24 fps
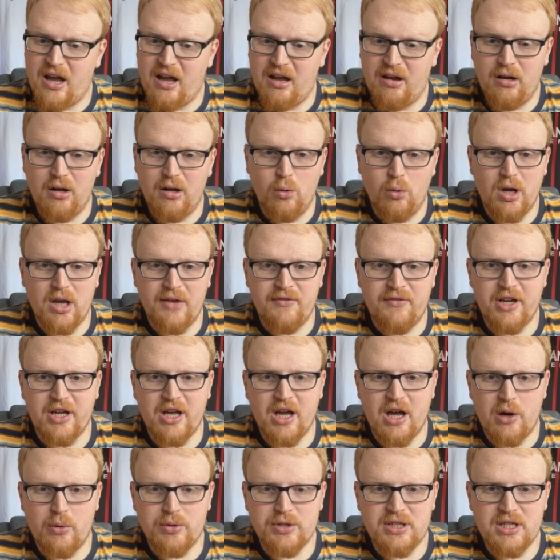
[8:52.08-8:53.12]
We'll give it a
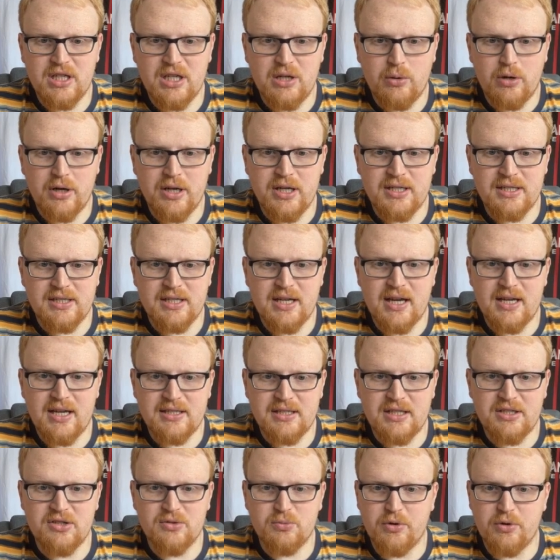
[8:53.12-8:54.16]
go, see what he says. He
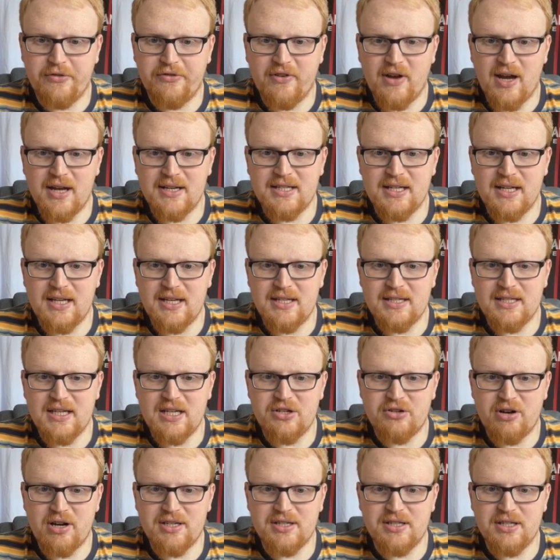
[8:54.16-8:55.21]
doesn't want to fight it. He's
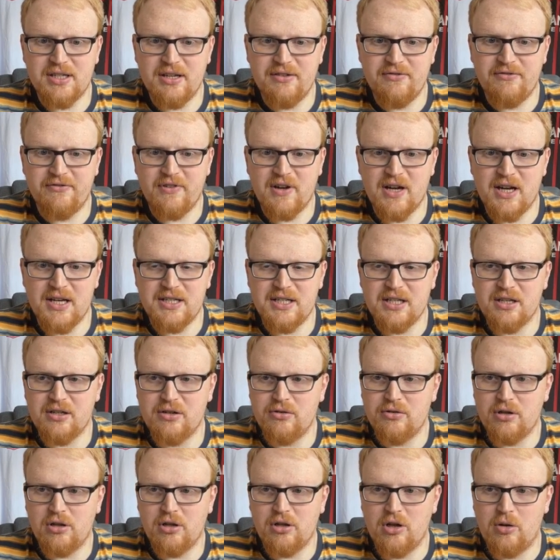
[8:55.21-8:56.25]
interested in finding another
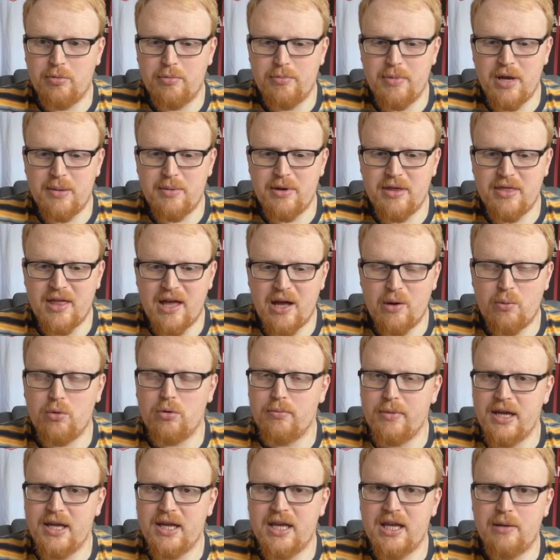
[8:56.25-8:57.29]
club. Maybe that will
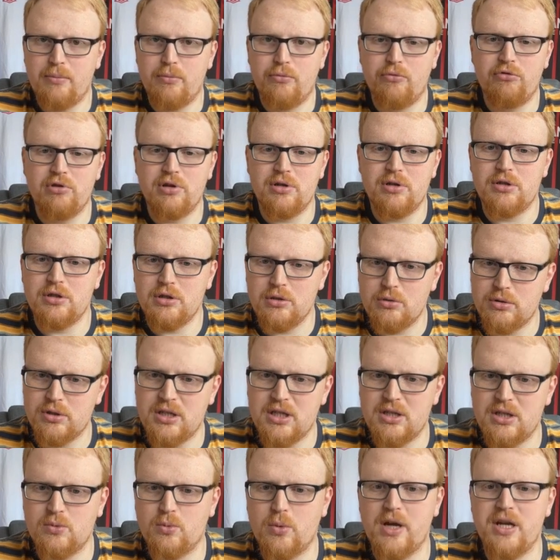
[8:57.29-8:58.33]
make him reduce
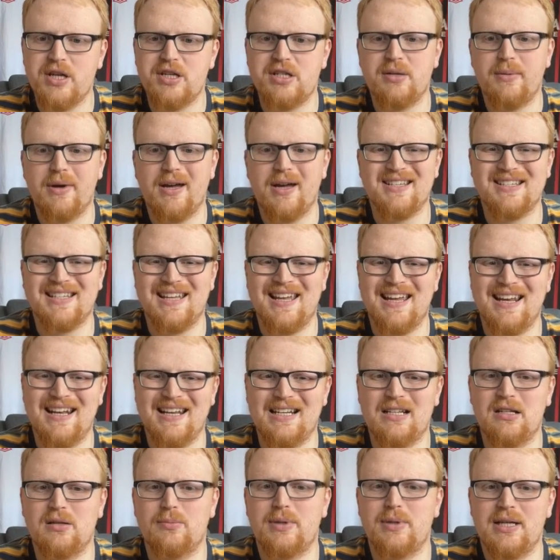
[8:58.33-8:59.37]
his wage demands a
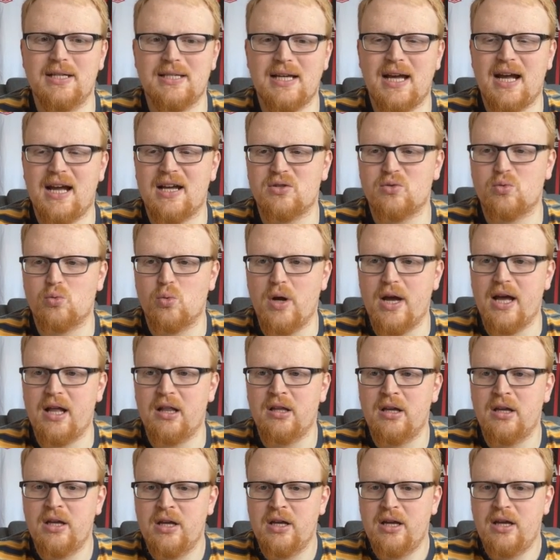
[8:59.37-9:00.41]
little bit as well
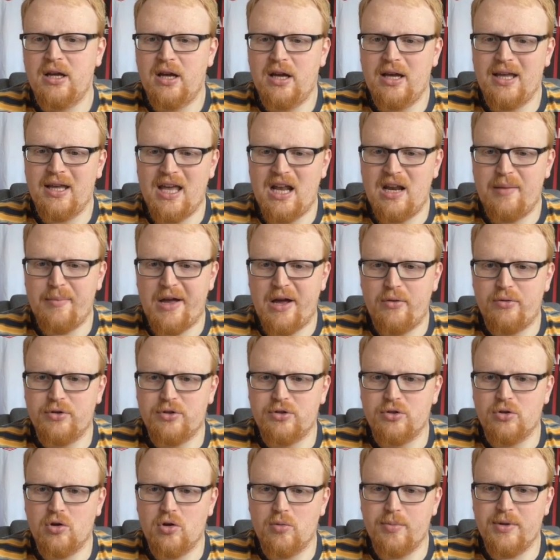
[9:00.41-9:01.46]
and get him out the
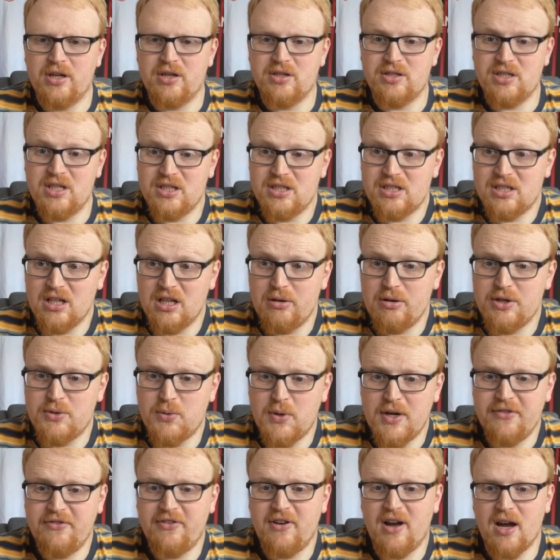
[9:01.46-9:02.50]
door, because he's still only
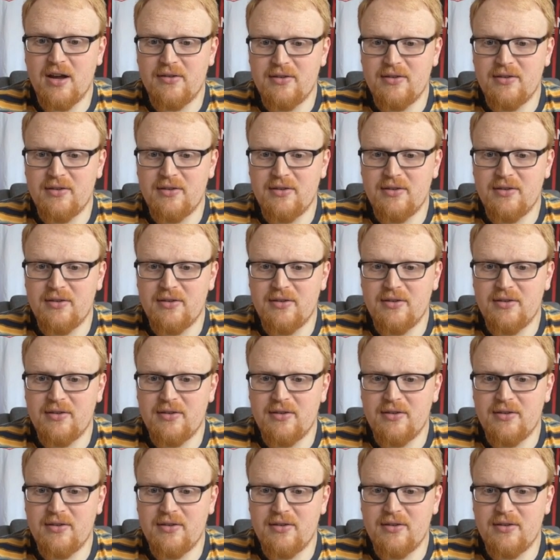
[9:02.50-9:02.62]
25. He